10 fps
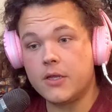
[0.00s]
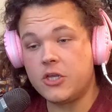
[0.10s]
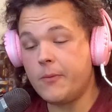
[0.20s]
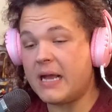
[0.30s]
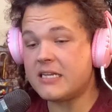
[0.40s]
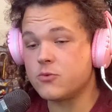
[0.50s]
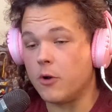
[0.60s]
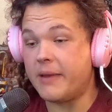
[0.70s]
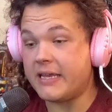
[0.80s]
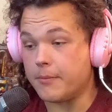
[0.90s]
You might as
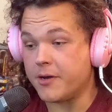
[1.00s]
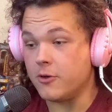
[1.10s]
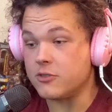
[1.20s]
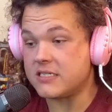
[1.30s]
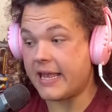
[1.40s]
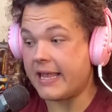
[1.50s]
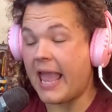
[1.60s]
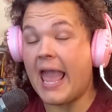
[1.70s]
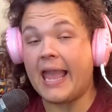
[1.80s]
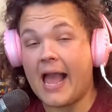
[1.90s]
well make a post saying,
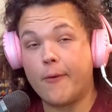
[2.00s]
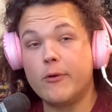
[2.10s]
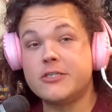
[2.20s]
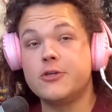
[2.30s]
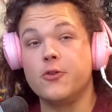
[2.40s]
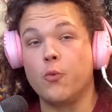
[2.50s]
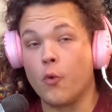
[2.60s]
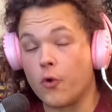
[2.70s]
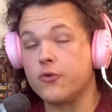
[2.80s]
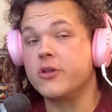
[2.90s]
hey, I went to the
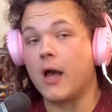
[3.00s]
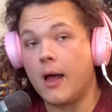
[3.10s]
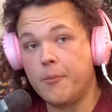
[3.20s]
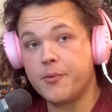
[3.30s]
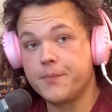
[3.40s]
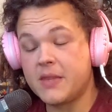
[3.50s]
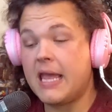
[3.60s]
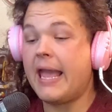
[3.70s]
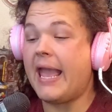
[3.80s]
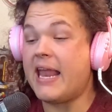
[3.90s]
World Cup
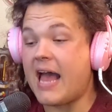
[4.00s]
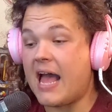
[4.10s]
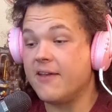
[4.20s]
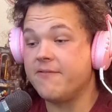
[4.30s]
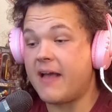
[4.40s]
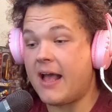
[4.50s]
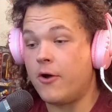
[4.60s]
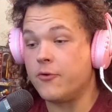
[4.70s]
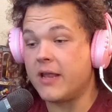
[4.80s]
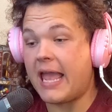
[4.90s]
and I
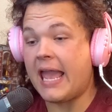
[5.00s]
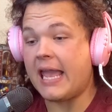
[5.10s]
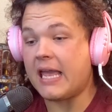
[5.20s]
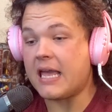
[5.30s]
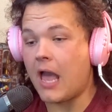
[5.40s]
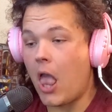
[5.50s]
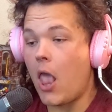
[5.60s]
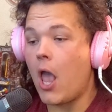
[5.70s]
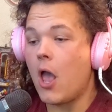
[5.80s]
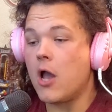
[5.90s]
found a
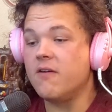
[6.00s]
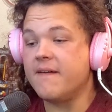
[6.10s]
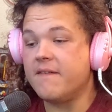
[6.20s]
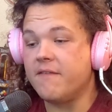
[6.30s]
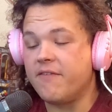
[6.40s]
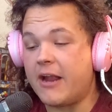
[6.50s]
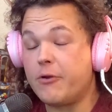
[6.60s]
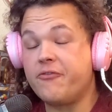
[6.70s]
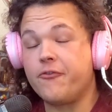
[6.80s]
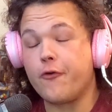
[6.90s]

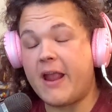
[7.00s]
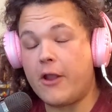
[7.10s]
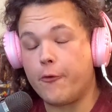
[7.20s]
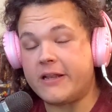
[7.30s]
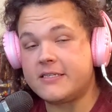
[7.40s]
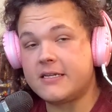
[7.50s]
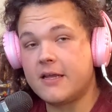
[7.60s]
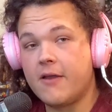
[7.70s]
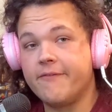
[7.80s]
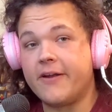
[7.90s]
very fragrant,
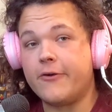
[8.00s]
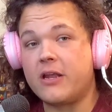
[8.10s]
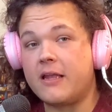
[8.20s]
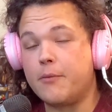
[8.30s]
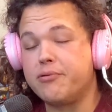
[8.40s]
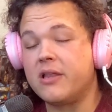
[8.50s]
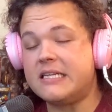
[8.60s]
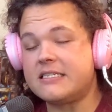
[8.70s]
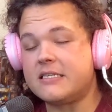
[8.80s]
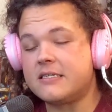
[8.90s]
very
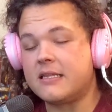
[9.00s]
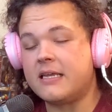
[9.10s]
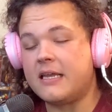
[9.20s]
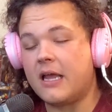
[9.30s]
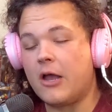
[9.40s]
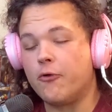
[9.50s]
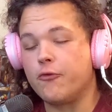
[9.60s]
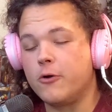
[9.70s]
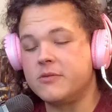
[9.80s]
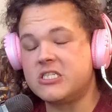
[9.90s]
pleasantly
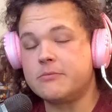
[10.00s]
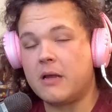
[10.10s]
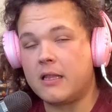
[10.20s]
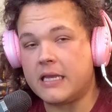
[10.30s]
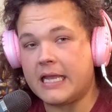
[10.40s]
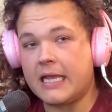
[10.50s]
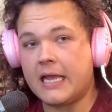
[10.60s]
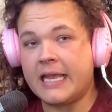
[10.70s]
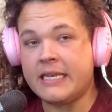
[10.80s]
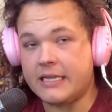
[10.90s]
aroma smelling
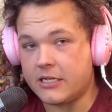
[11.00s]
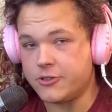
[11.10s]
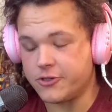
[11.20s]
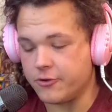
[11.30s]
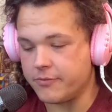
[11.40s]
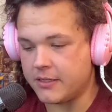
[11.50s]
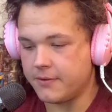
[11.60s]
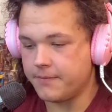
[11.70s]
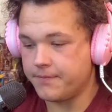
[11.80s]
Indian gentleman.